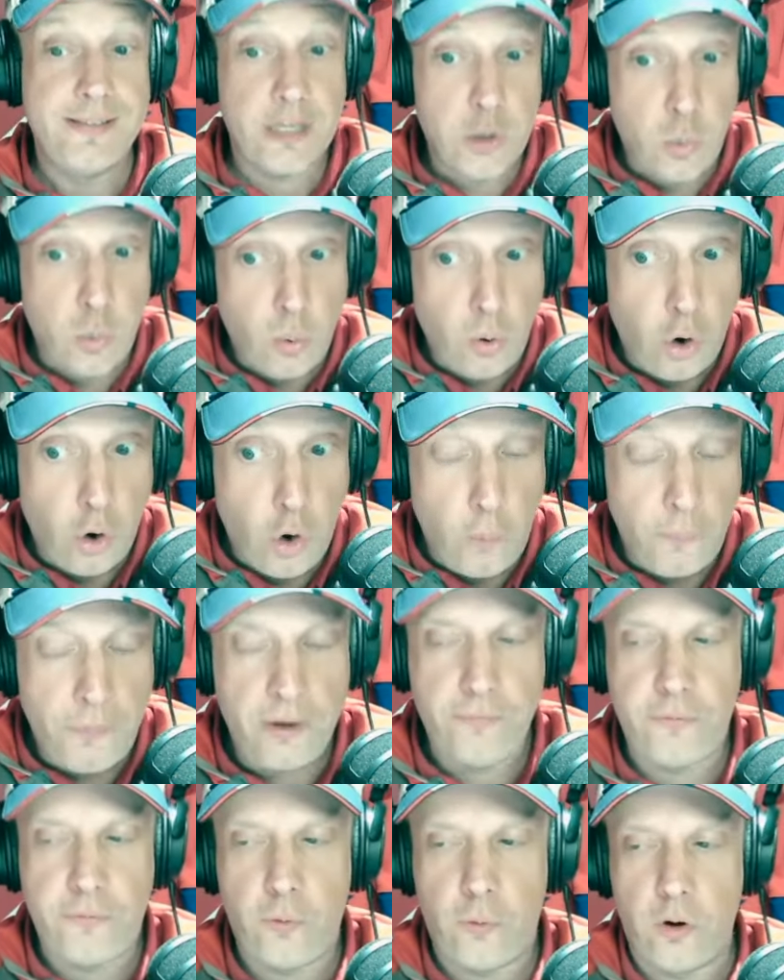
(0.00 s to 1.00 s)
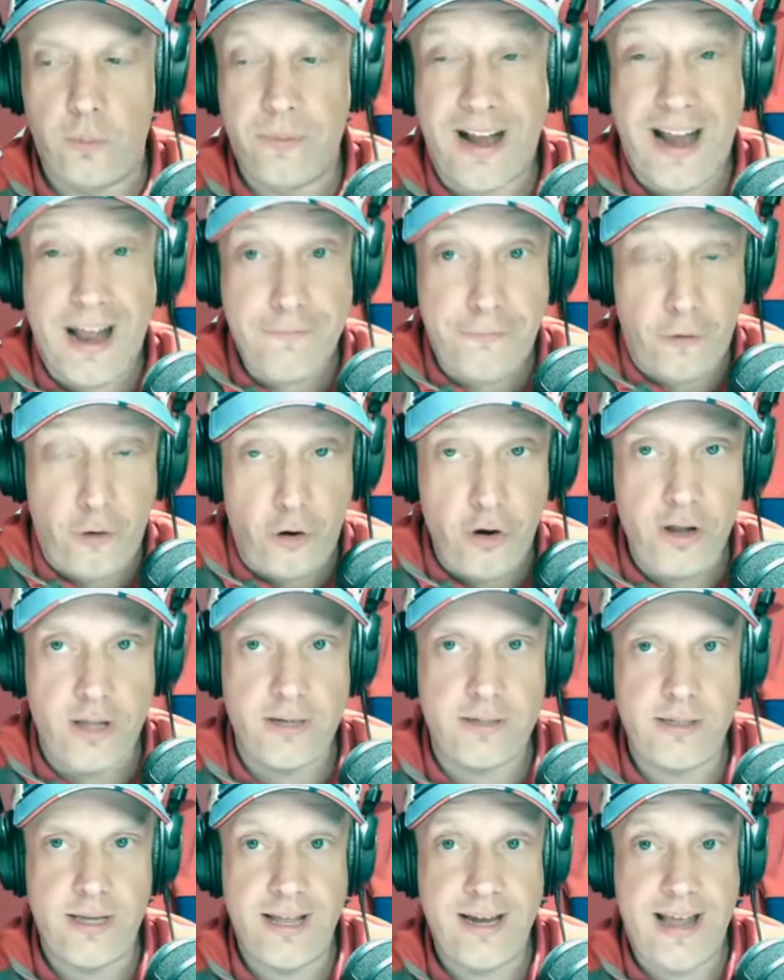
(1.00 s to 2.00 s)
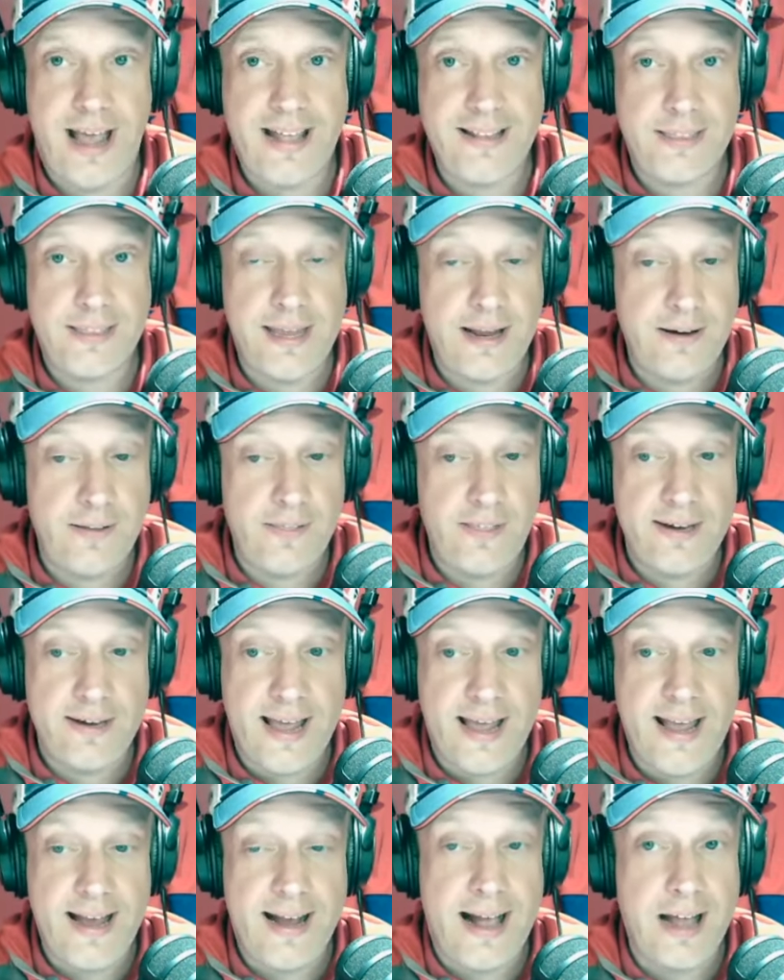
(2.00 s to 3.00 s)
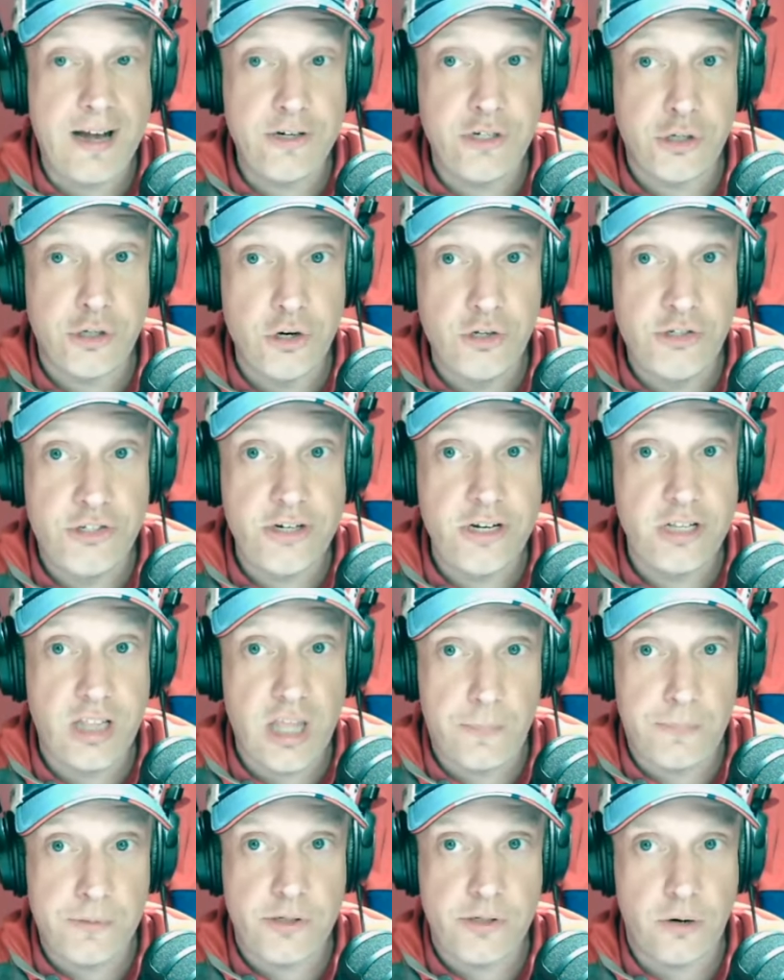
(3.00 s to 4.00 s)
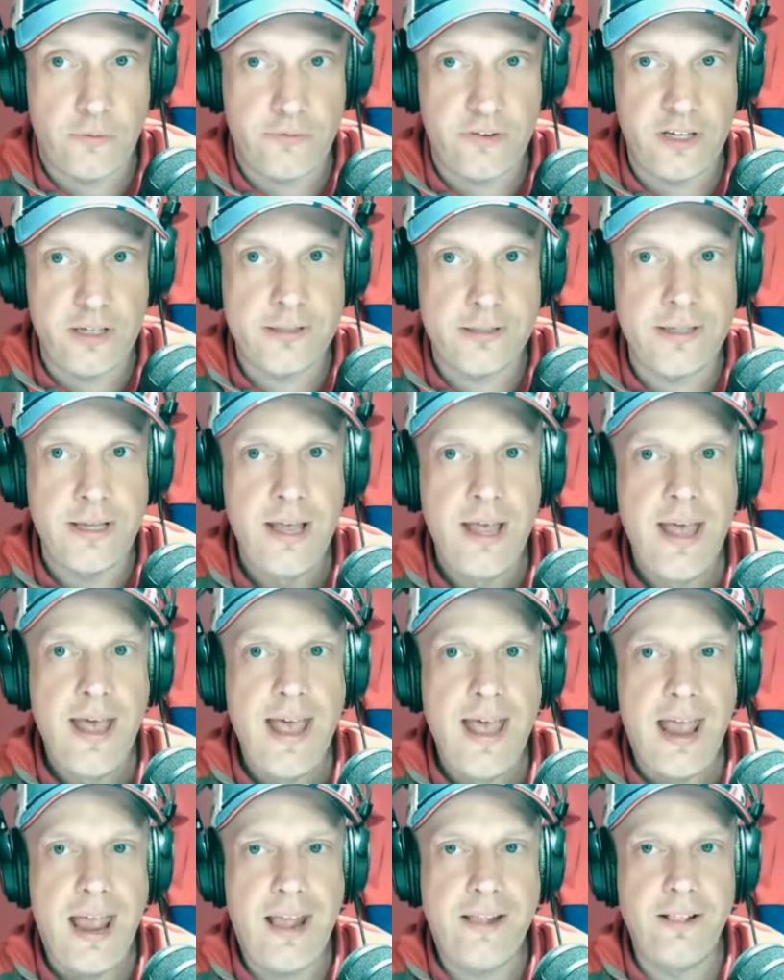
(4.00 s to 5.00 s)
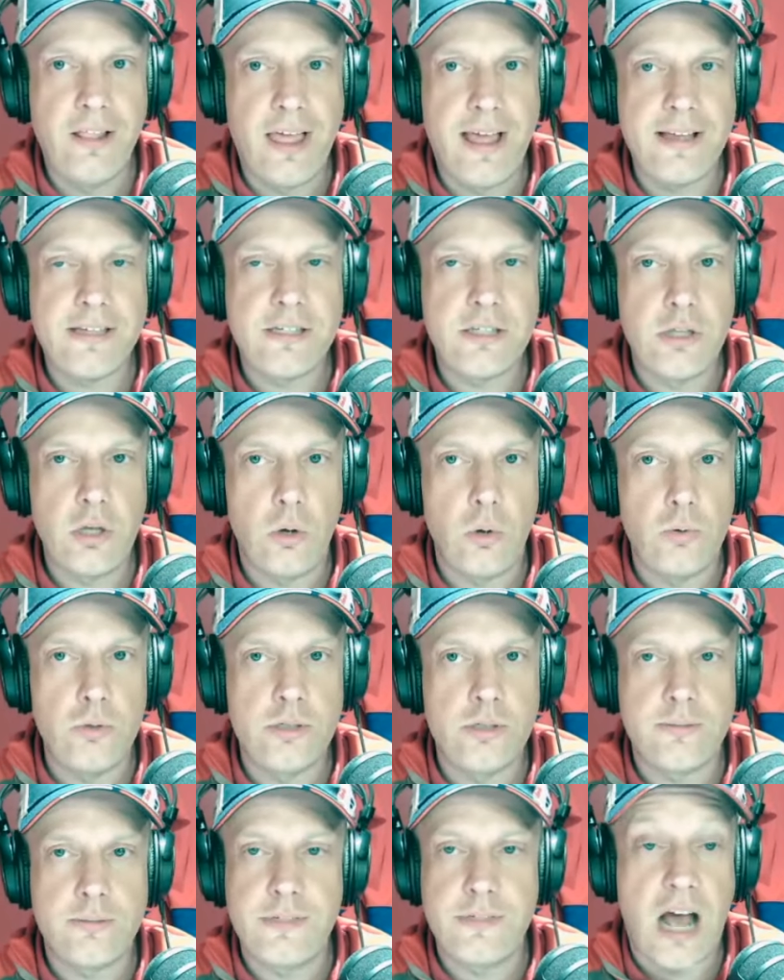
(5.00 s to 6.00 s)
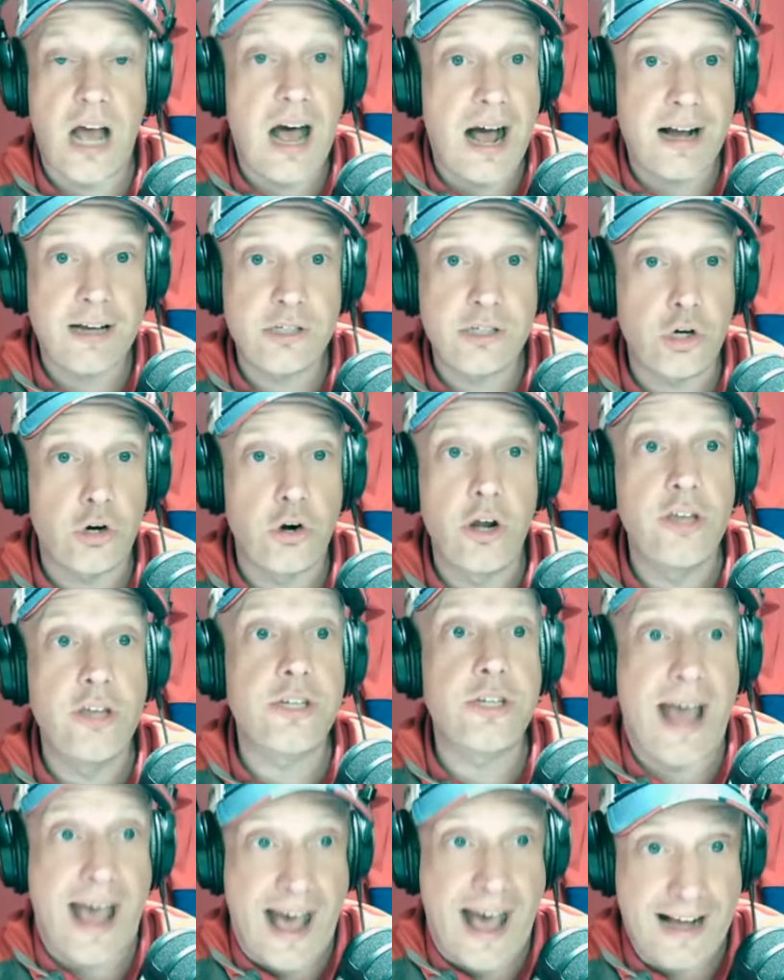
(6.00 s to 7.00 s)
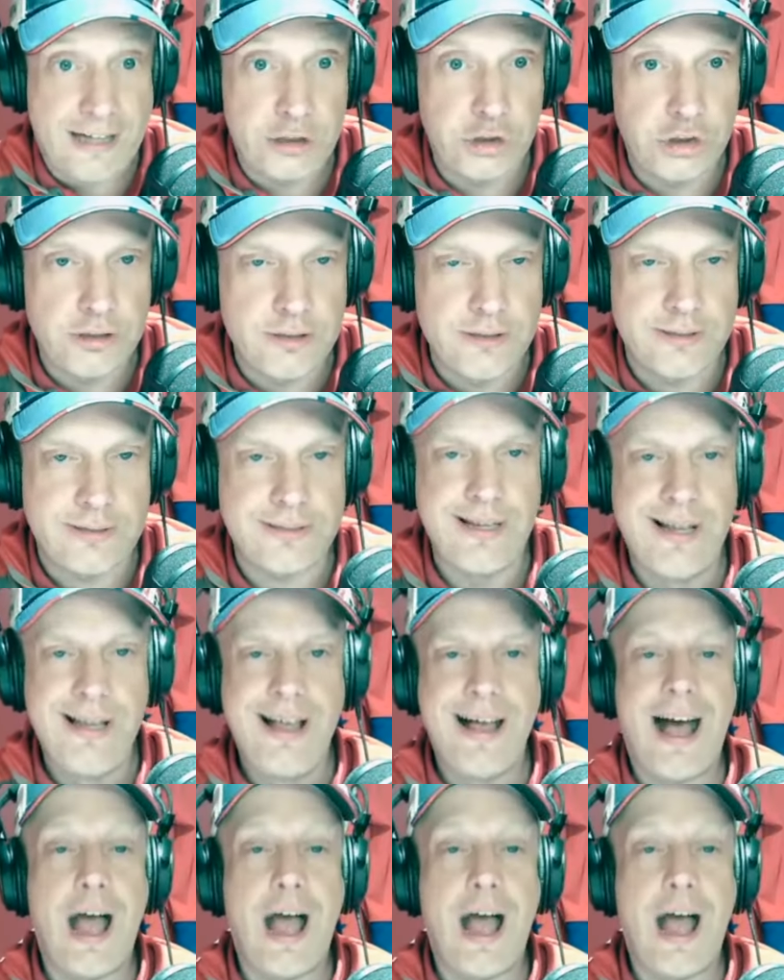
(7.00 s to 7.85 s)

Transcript: That's what we're hoping for, but I've heard it. And at the end of the day, it kind of turns into lip service unless those talks turn into actions.